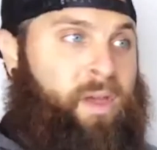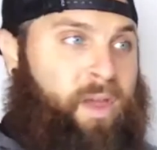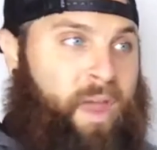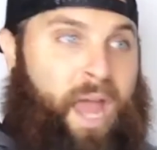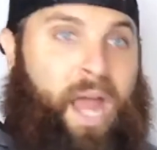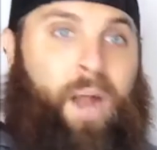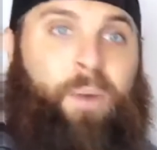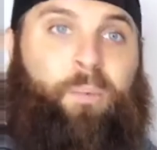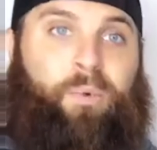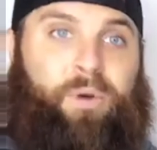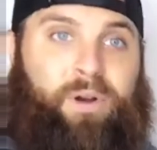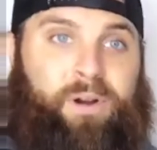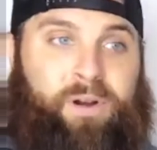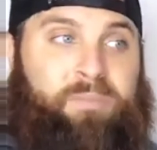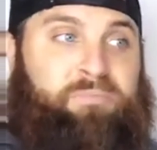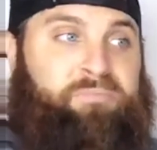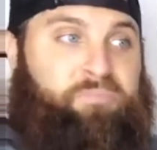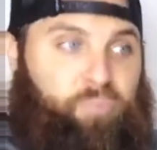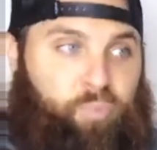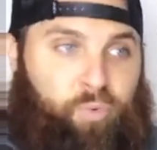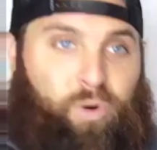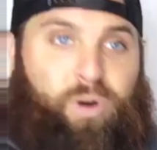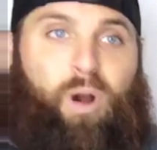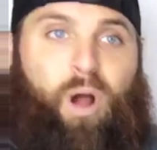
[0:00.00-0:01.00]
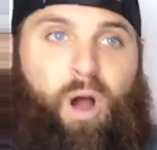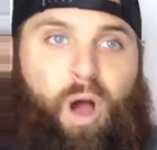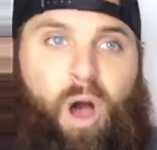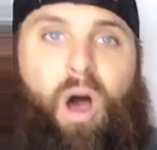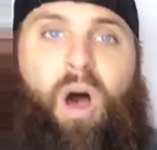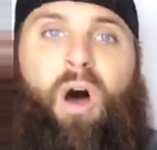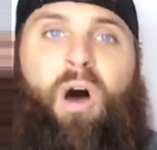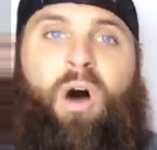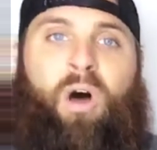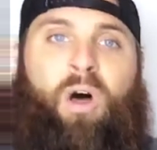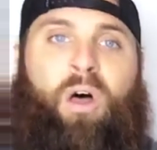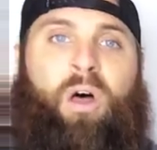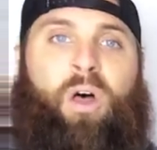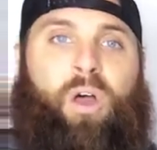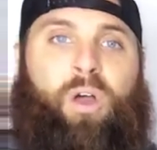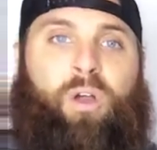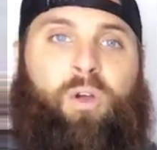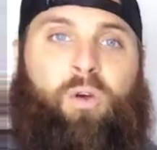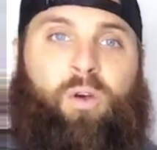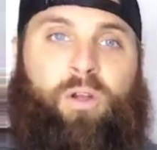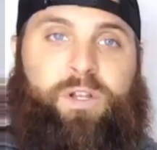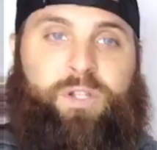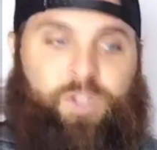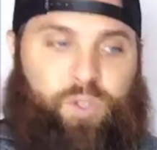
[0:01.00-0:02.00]
And we're going to, we're all
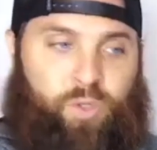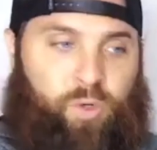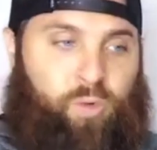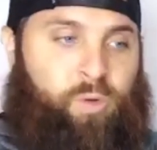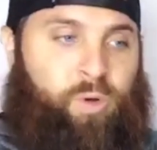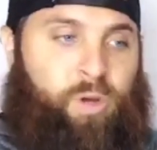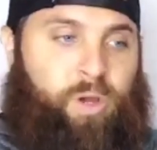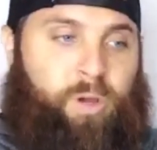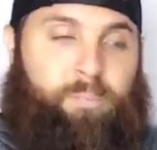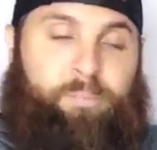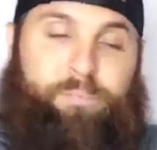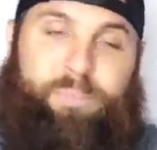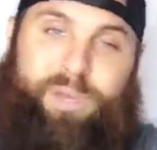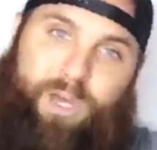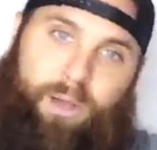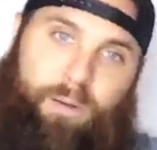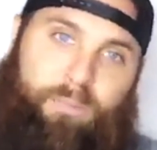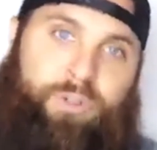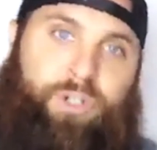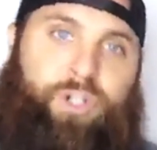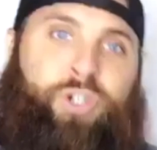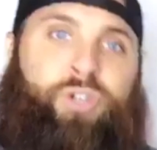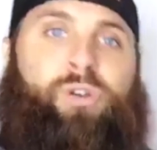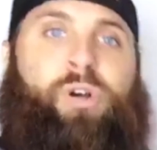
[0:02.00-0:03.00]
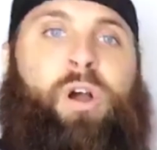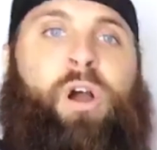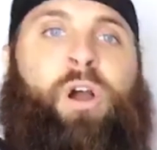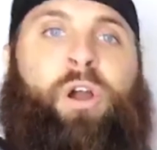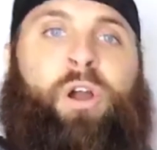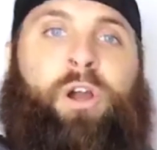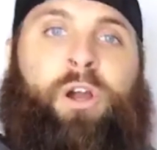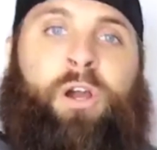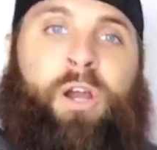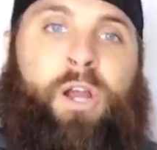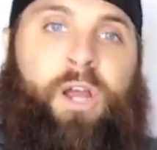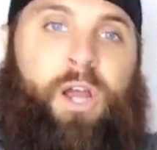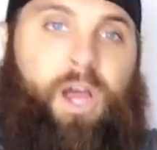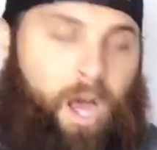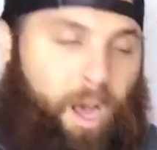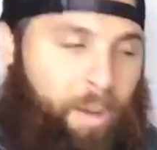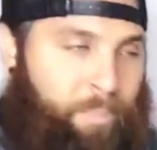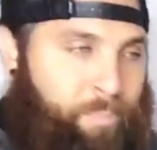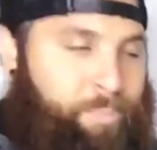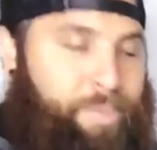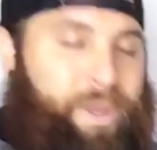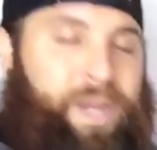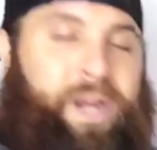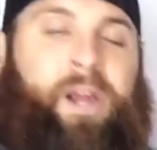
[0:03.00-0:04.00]
going to become stronger, a
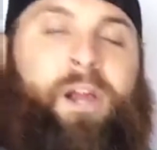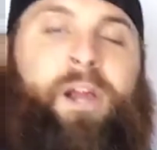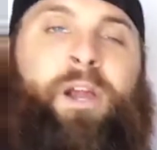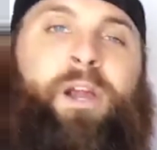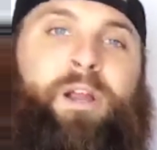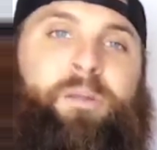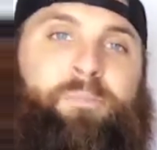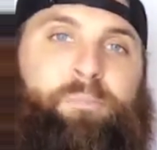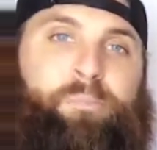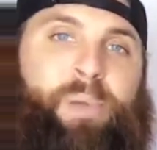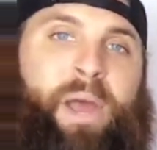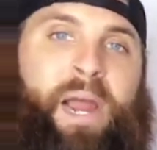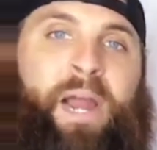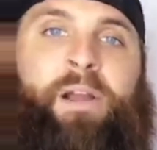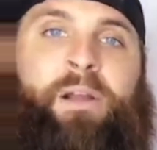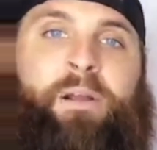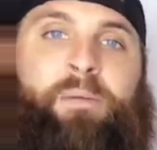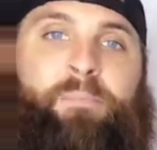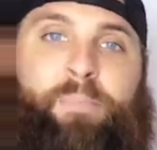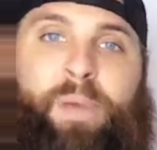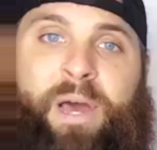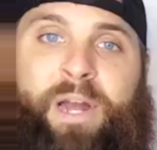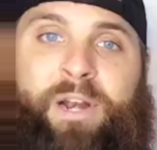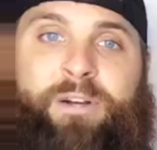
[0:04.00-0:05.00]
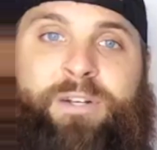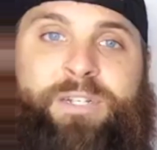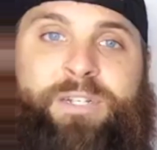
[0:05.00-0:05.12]
bigger and better, better